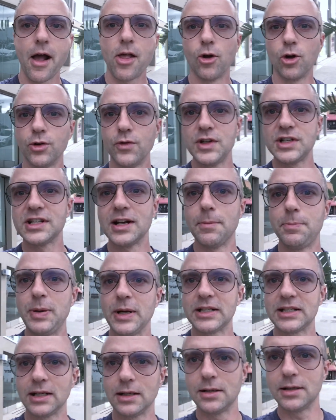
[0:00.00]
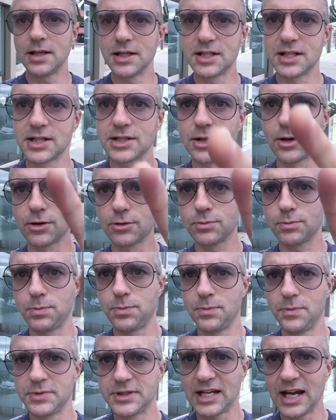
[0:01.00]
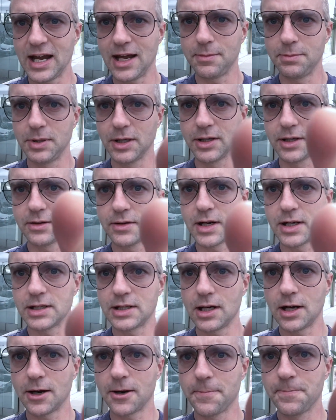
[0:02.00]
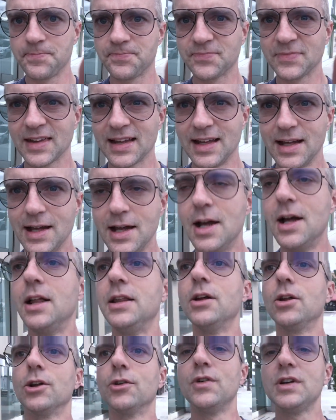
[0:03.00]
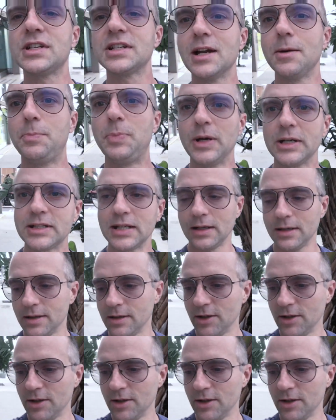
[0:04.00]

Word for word: The only reason I picked it is this little tan building right there. The only reason I picked it,